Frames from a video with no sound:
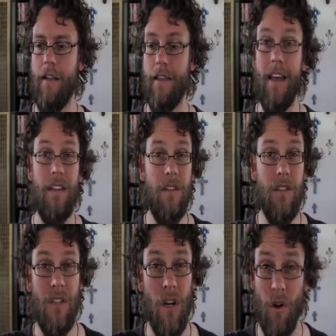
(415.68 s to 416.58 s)
led
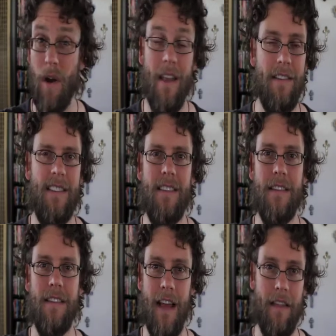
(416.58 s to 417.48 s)
to
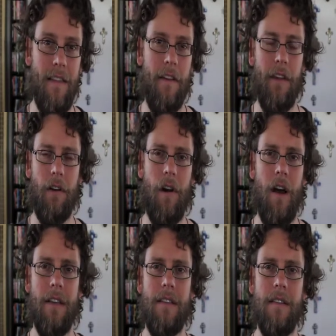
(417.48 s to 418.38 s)
Christ's death on the
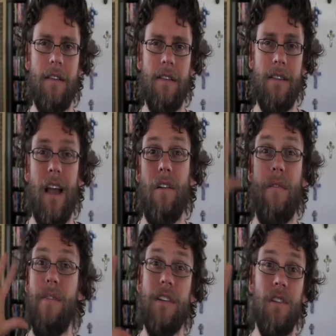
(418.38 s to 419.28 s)
cross.
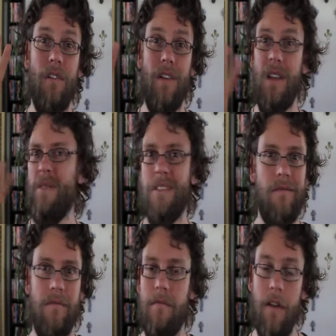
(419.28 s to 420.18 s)
Sacrificial, he was
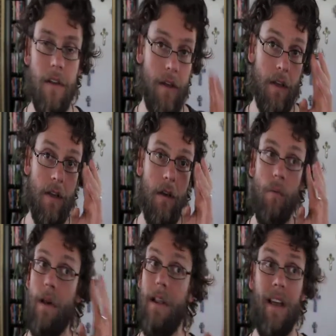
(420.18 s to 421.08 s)

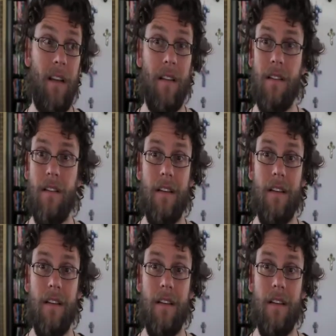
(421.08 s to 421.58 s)
willing